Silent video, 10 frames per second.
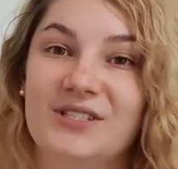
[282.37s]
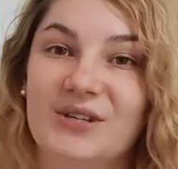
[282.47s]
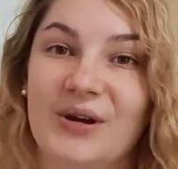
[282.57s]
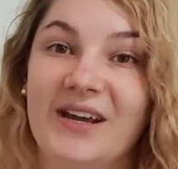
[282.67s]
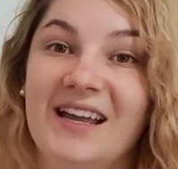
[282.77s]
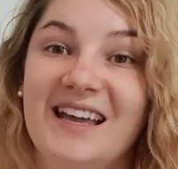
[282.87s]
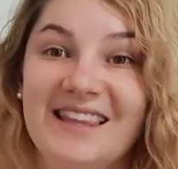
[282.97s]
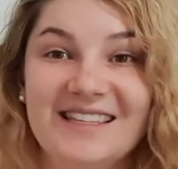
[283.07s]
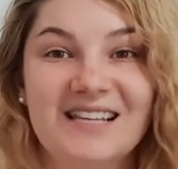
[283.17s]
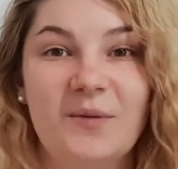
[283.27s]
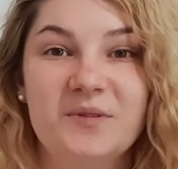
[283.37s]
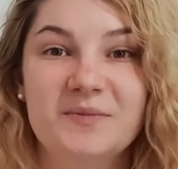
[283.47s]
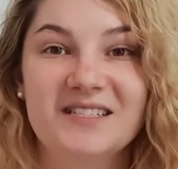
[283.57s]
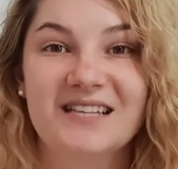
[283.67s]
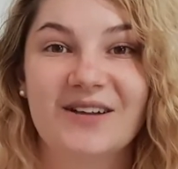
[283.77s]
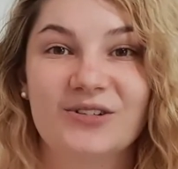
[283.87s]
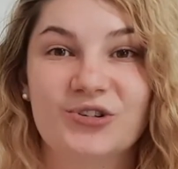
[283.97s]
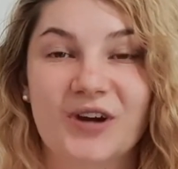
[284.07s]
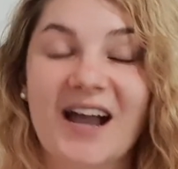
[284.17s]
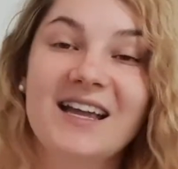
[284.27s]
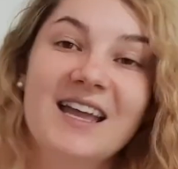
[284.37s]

So this helps me stay on track,